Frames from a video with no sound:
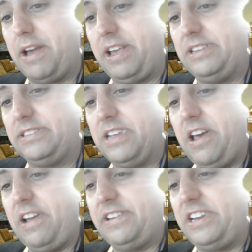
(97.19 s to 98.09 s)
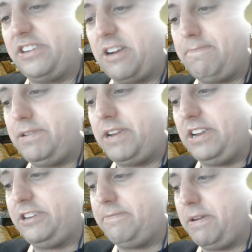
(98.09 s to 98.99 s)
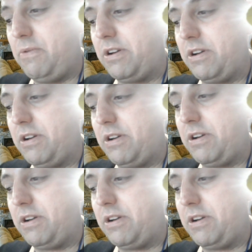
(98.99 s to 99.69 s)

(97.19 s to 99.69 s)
But his DJR pretended to be one of